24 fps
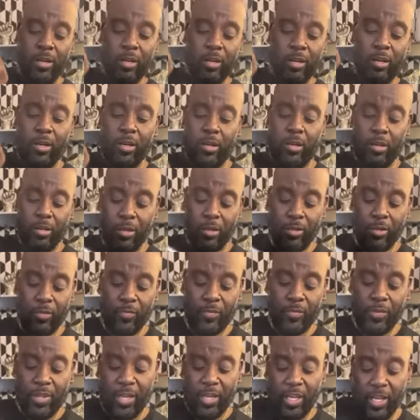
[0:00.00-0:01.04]
oh,
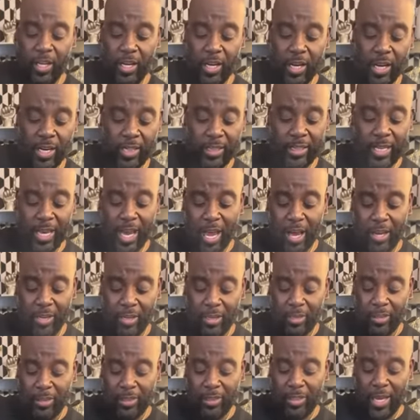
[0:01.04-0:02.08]
the
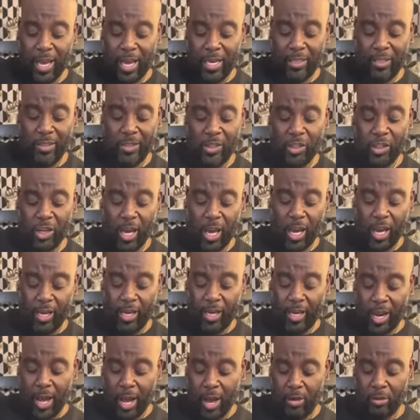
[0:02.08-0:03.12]
Italian sausage
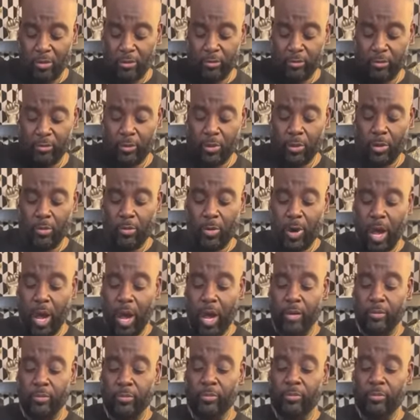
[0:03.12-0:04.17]
hanging out, okay?